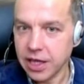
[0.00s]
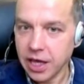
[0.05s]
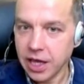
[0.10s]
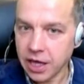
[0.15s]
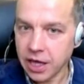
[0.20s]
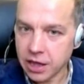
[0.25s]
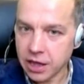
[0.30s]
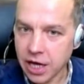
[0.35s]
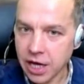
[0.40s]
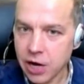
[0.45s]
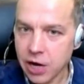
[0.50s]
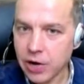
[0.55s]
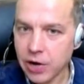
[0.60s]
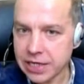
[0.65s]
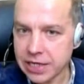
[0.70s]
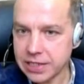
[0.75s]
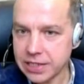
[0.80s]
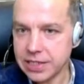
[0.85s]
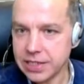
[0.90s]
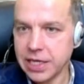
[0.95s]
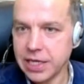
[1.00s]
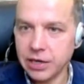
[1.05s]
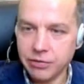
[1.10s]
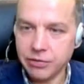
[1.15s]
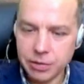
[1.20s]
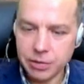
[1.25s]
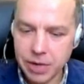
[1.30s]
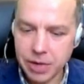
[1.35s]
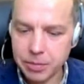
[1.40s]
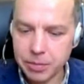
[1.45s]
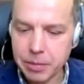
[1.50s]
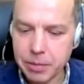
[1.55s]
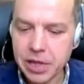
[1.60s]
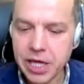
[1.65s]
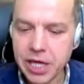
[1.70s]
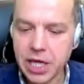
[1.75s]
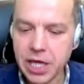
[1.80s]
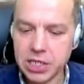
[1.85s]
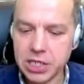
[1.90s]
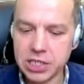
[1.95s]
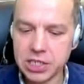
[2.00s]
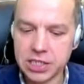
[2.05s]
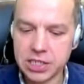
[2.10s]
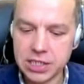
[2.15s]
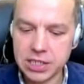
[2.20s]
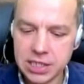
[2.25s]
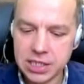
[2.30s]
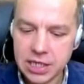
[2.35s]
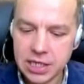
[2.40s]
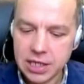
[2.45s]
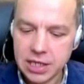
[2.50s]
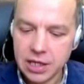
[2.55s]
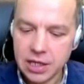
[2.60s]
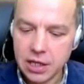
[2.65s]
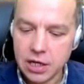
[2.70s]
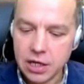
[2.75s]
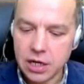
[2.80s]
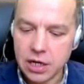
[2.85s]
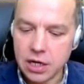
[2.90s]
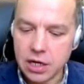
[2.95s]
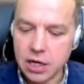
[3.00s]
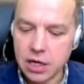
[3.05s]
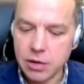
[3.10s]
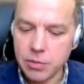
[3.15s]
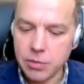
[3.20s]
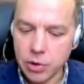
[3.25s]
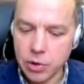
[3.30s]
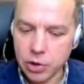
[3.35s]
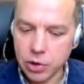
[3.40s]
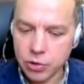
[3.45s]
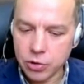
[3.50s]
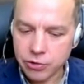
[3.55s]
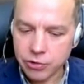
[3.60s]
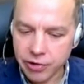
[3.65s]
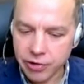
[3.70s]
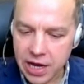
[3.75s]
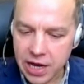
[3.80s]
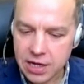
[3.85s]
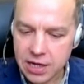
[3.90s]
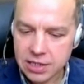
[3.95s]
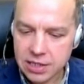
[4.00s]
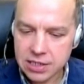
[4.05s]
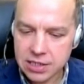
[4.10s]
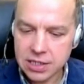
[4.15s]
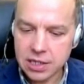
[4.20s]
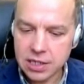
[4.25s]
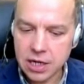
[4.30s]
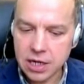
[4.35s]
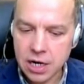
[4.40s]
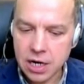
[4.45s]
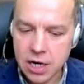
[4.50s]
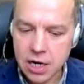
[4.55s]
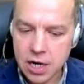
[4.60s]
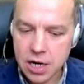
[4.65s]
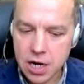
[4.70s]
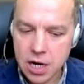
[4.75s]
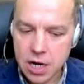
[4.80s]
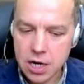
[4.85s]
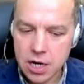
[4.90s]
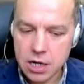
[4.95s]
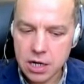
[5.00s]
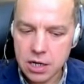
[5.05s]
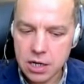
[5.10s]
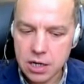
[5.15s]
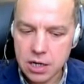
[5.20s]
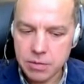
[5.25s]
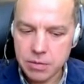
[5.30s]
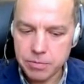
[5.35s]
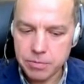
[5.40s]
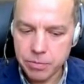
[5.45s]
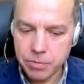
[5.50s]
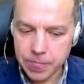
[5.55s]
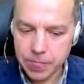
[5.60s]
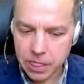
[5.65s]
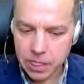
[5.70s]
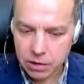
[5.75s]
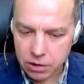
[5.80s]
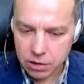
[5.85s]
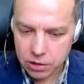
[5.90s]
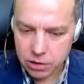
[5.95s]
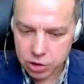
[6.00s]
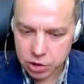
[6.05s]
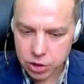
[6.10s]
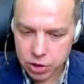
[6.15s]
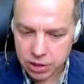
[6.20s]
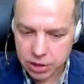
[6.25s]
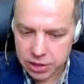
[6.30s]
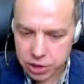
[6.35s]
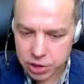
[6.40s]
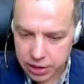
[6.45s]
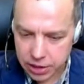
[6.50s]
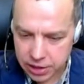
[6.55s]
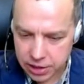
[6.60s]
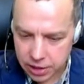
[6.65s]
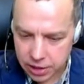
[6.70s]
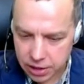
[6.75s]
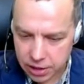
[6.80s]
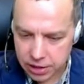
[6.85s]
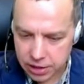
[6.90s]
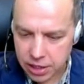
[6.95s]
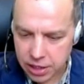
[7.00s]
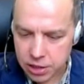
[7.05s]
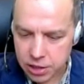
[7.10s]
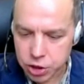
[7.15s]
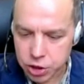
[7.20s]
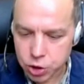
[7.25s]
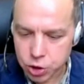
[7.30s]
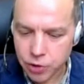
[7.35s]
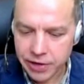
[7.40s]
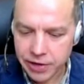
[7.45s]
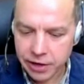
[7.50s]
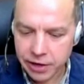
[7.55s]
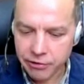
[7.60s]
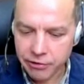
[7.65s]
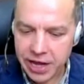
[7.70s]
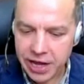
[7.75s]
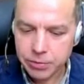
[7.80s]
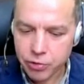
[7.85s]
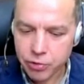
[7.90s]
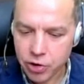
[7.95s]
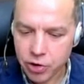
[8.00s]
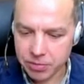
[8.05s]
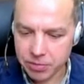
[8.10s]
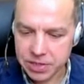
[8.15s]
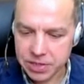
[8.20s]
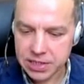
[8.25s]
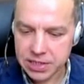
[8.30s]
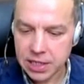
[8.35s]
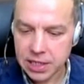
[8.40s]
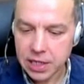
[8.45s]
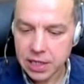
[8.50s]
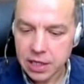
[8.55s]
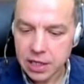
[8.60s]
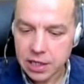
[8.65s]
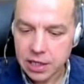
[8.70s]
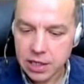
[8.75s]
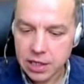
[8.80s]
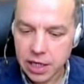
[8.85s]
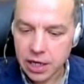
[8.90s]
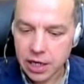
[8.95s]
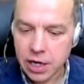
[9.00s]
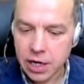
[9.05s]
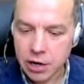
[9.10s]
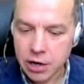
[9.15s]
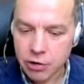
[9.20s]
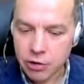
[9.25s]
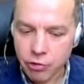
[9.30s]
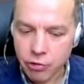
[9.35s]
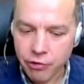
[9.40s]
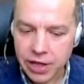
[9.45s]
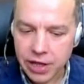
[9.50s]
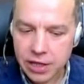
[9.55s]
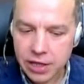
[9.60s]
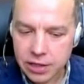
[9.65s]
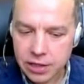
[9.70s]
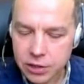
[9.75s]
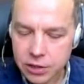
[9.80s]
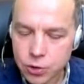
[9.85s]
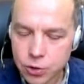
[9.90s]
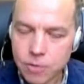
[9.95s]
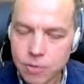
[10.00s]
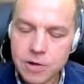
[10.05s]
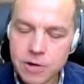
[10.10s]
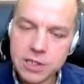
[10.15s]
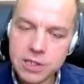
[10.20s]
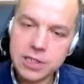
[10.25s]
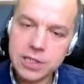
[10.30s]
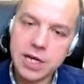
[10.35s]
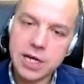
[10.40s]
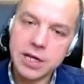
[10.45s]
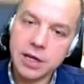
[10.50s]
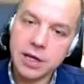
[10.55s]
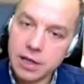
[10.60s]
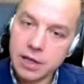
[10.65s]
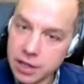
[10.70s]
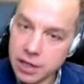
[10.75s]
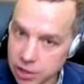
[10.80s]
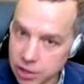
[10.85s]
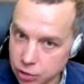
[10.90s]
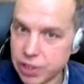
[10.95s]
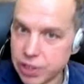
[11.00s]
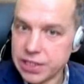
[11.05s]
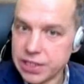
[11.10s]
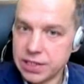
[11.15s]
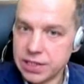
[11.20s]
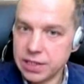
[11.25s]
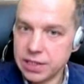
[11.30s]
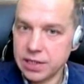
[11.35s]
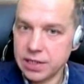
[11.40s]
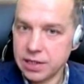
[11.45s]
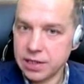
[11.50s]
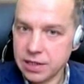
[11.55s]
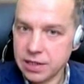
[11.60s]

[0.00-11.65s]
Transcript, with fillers: And now I see even by publications uh, Ukrainians that are um, that, that, that are showing great promise, they are oriented towards studying in the West,